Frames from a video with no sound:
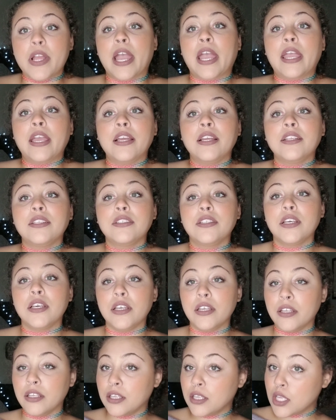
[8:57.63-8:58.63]
And
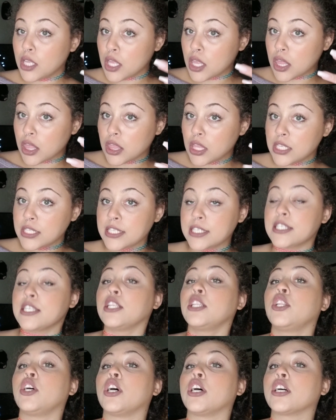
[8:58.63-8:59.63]
this is
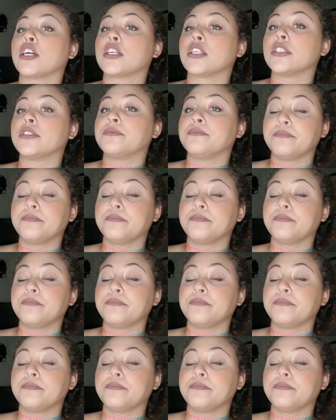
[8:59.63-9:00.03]
the look.